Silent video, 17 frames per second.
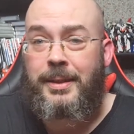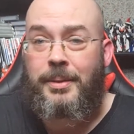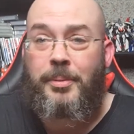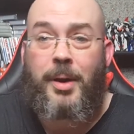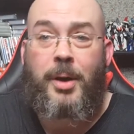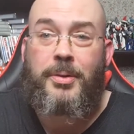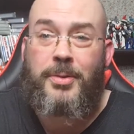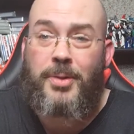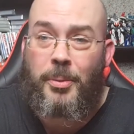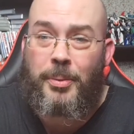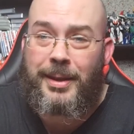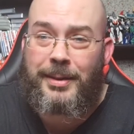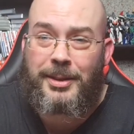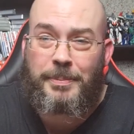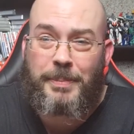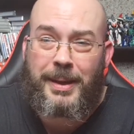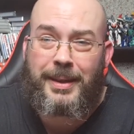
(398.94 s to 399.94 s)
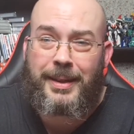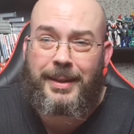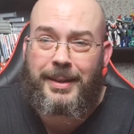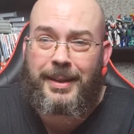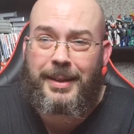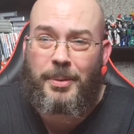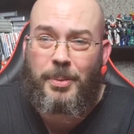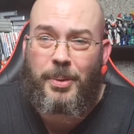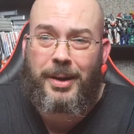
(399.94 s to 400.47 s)
well, not without spending
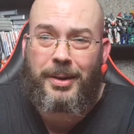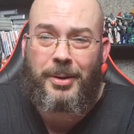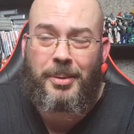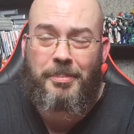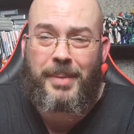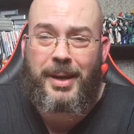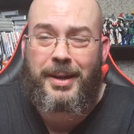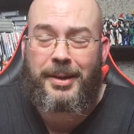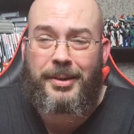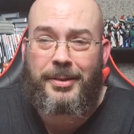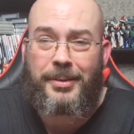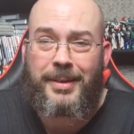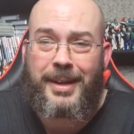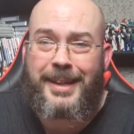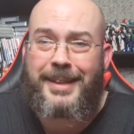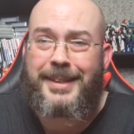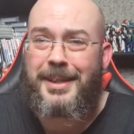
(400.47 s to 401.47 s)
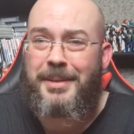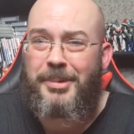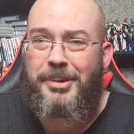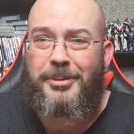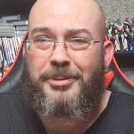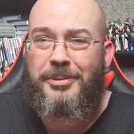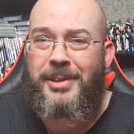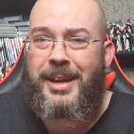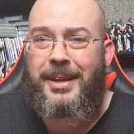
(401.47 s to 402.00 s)
like quite a lot of money on
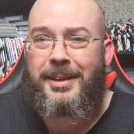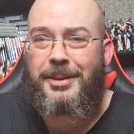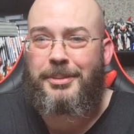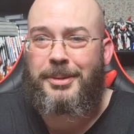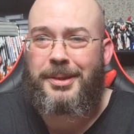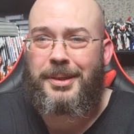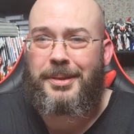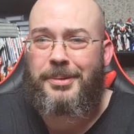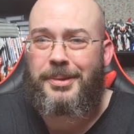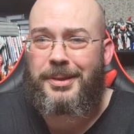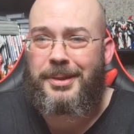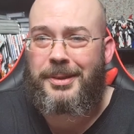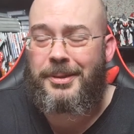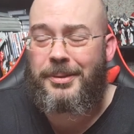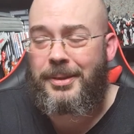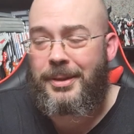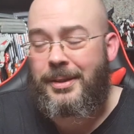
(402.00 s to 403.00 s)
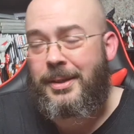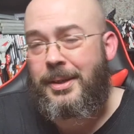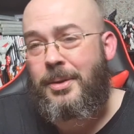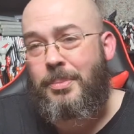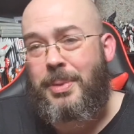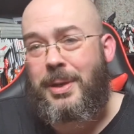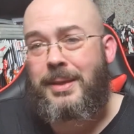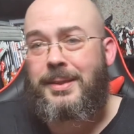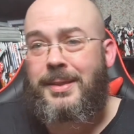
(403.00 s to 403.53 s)
80mm fans, which I don't want to do.
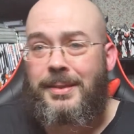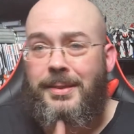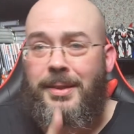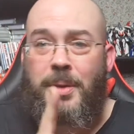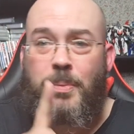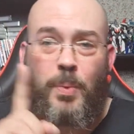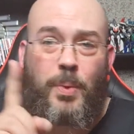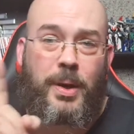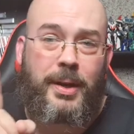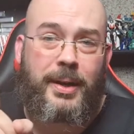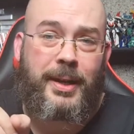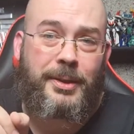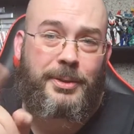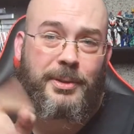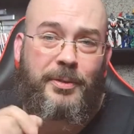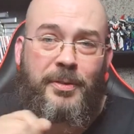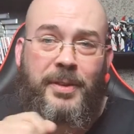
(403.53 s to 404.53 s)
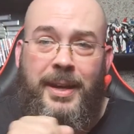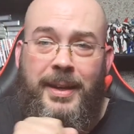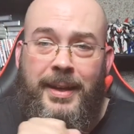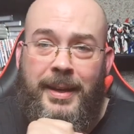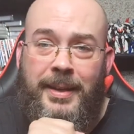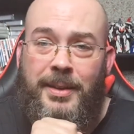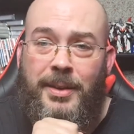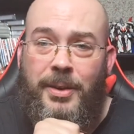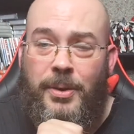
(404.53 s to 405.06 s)
Plus, there's only one extra fan
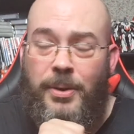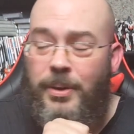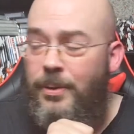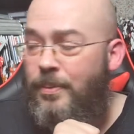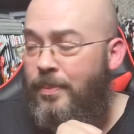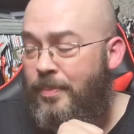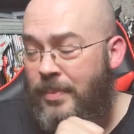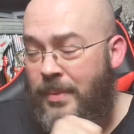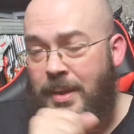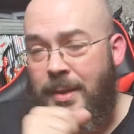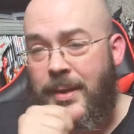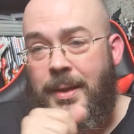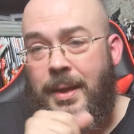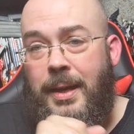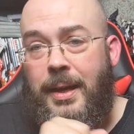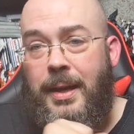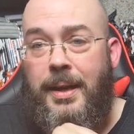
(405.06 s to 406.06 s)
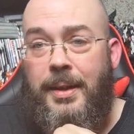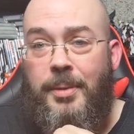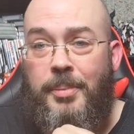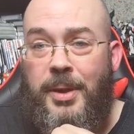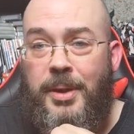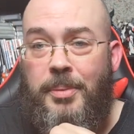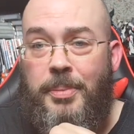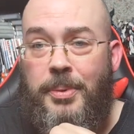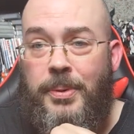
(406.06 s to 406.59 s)
header on the
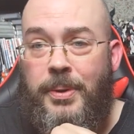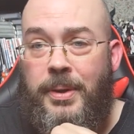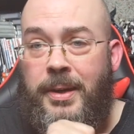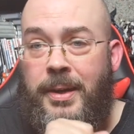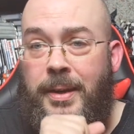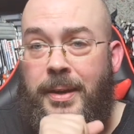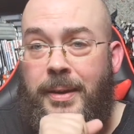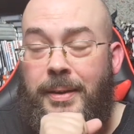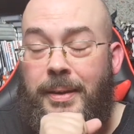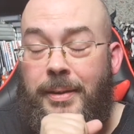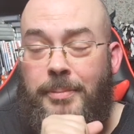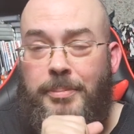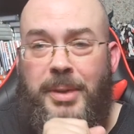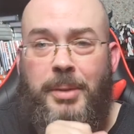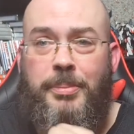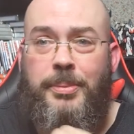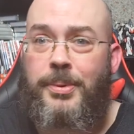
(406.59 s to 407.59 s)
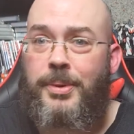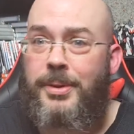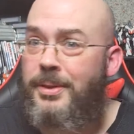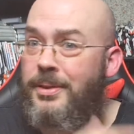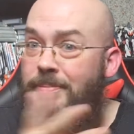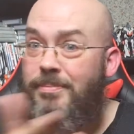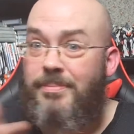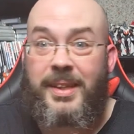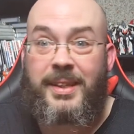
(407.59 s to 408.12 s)
motherboard
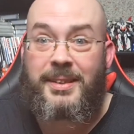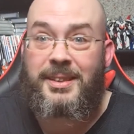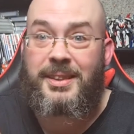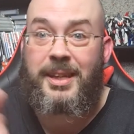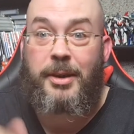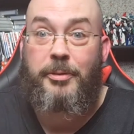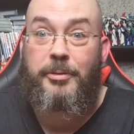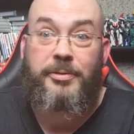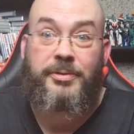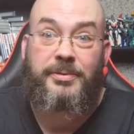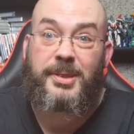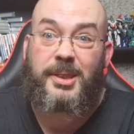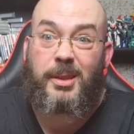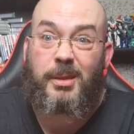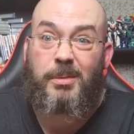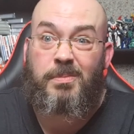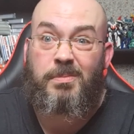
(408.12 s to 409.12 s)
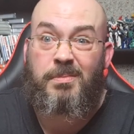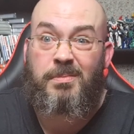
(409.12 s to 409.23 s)
itself. So,